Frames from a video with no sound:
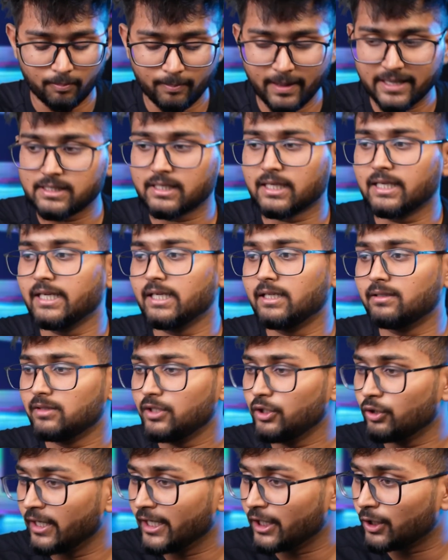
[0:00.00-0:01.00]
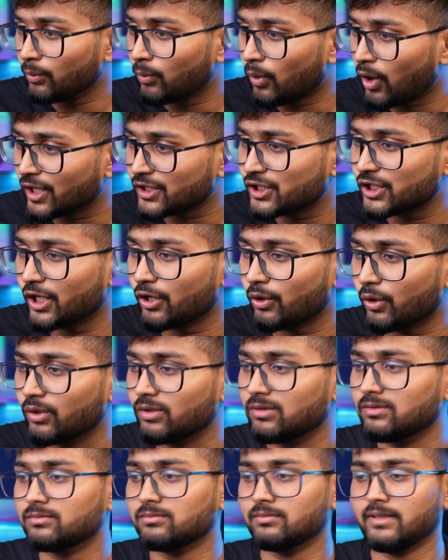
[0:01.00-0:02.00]
basically, you need to watch your
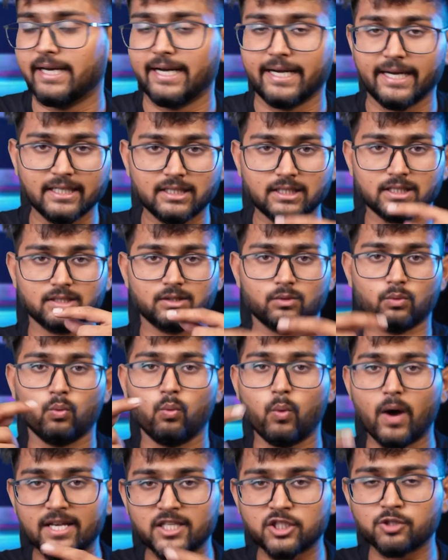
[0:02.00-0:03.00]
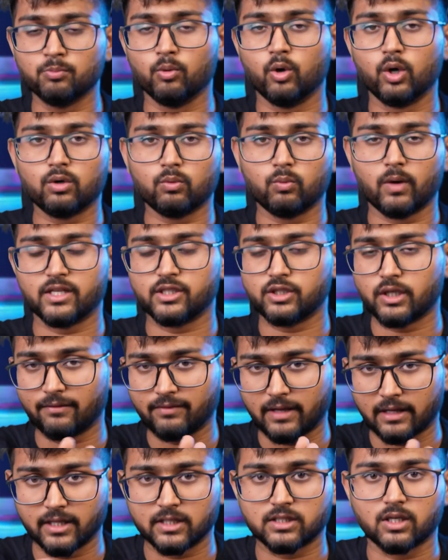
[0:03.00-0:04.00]
own edit once more, once you have
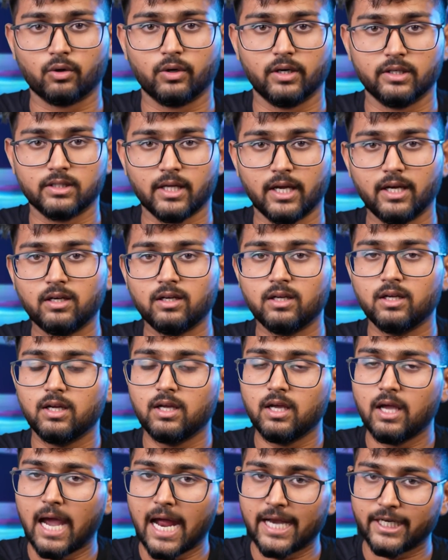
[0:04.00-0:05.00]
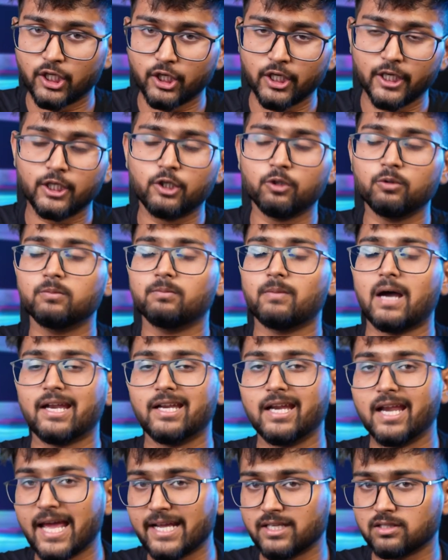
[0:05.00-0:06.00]
done the sound design, and you need to
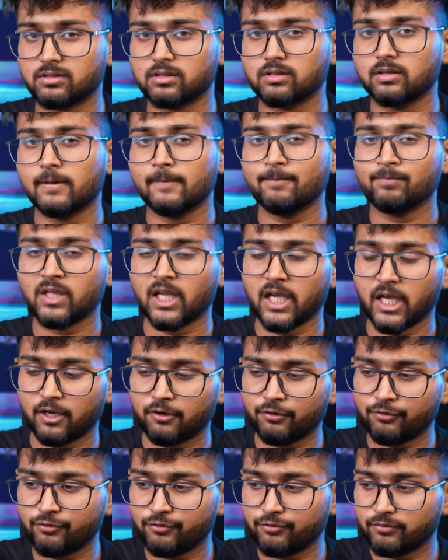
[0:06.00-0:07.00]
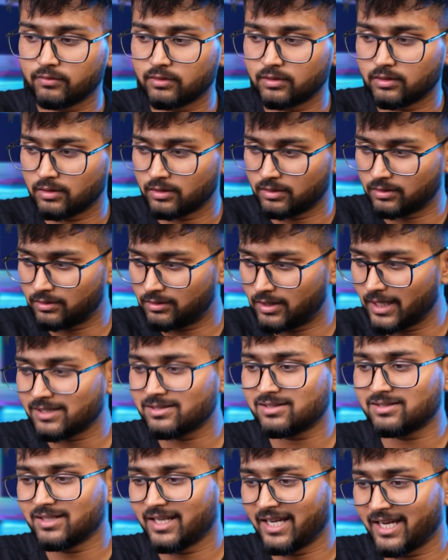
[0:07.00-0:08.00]
analyze if
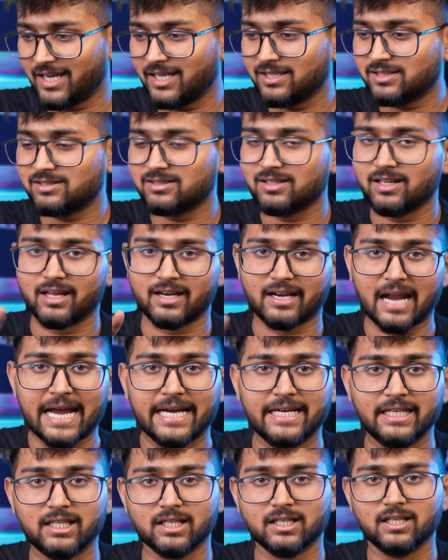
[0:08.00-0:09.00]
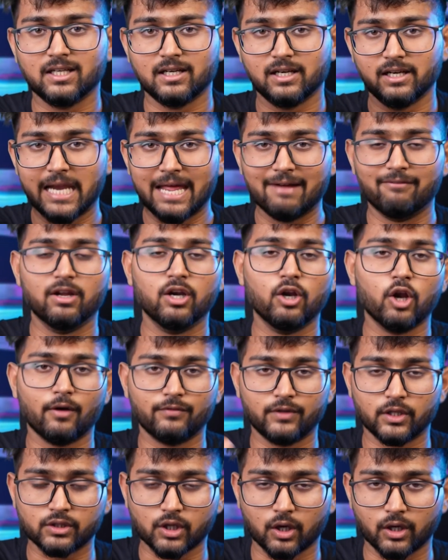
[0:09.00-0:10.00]
this is right level
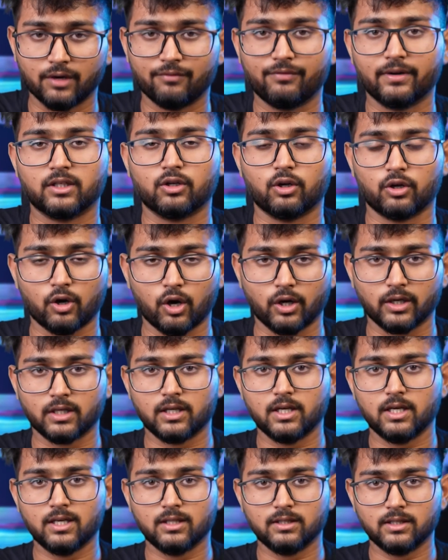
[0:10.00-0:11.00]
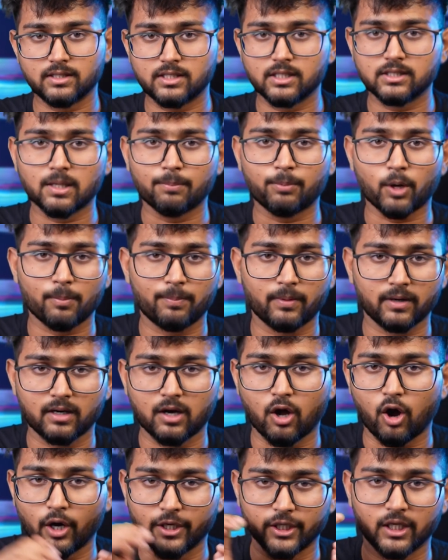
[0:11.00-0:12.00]
of the sound effect or not. This is the proper
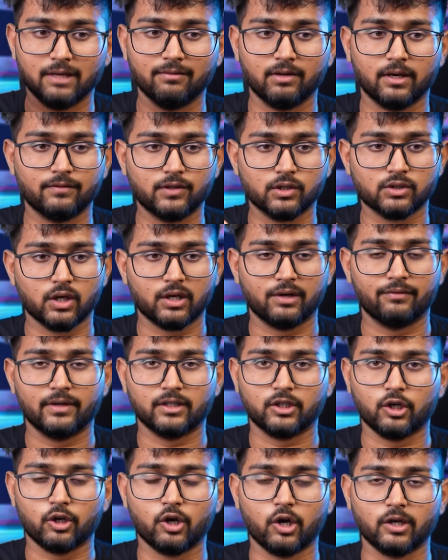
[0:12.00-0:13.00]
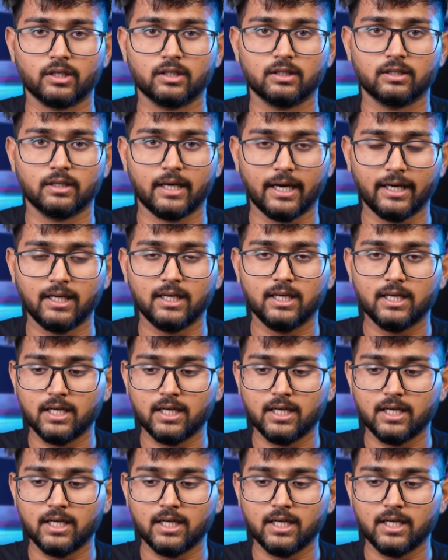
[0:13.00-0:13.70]
audio level of the sound effect or not, right?